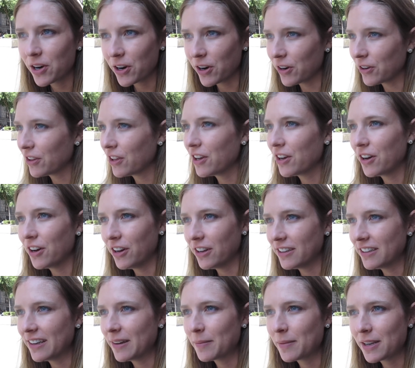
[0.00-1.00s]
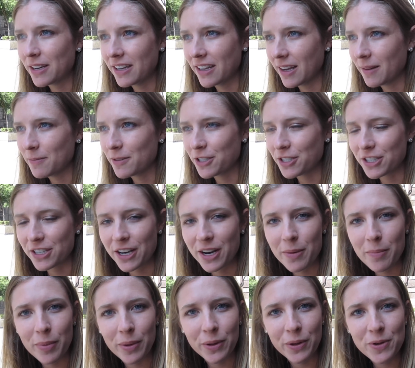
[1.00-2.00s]
early on. I'm just
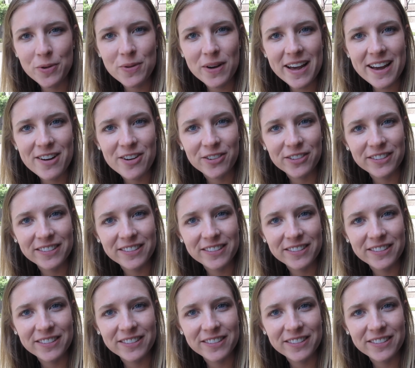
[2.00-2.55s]
gonna balloon out.